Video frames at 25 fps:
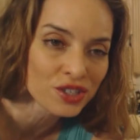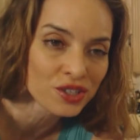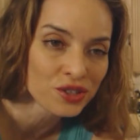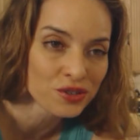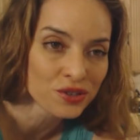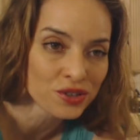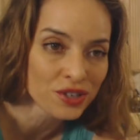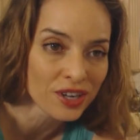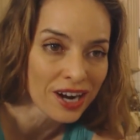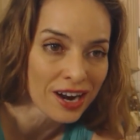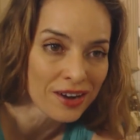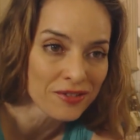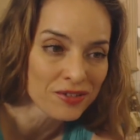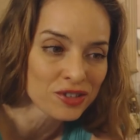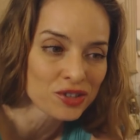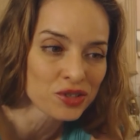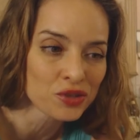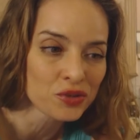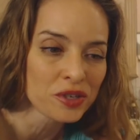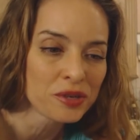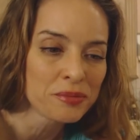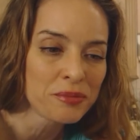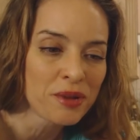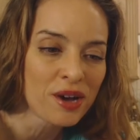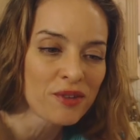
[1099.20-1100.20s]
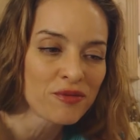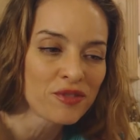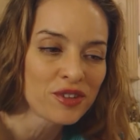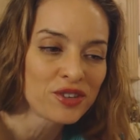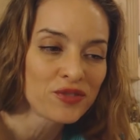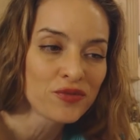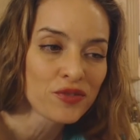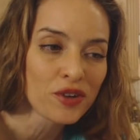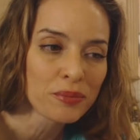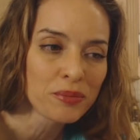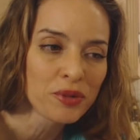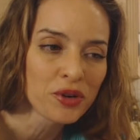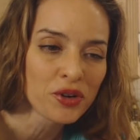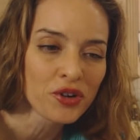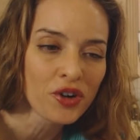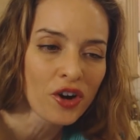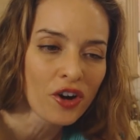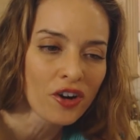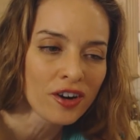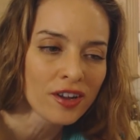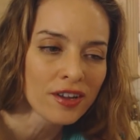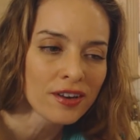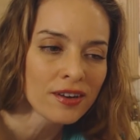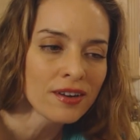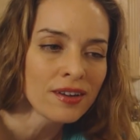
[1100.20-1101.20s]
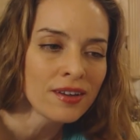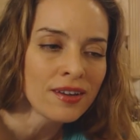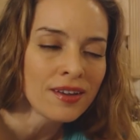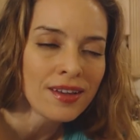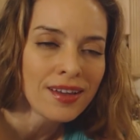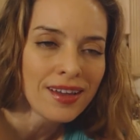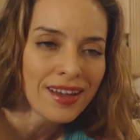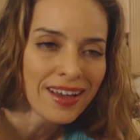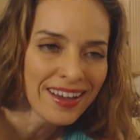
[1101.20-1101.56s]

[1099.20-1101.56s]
that you could ever dream of and from your garden.